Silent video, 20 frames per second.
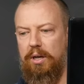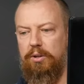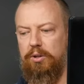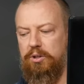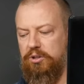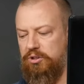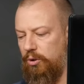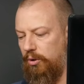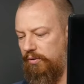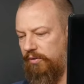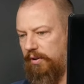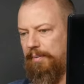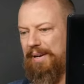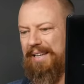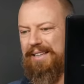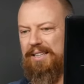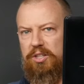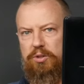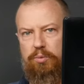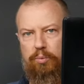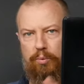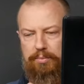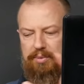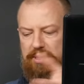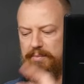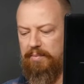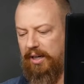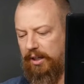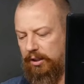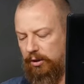So if I'm, and this would be my
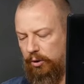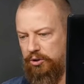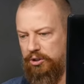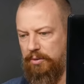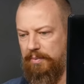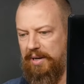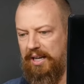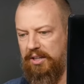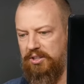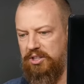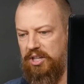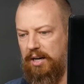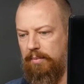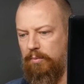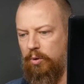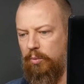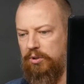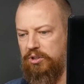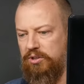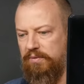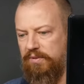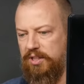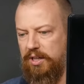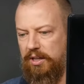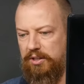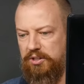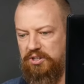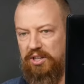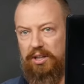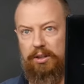close-up hands camera, which if it's out of
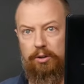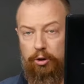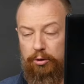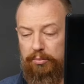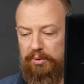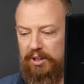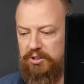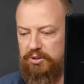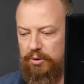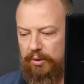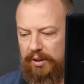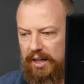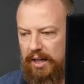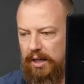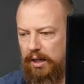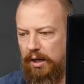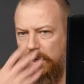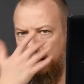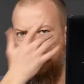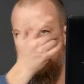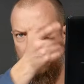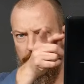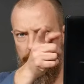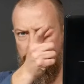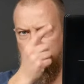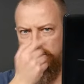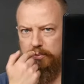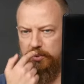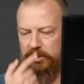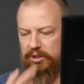sync a little bit is okay. I don't usually
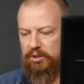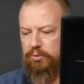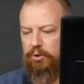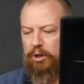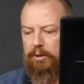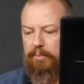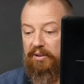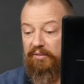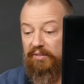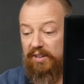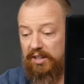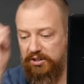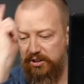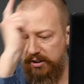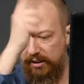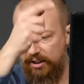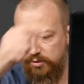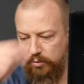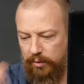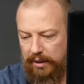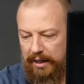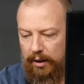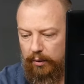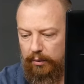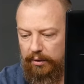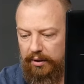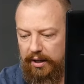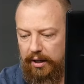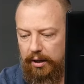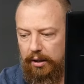put this one on my face unless we're out
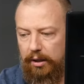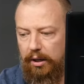there.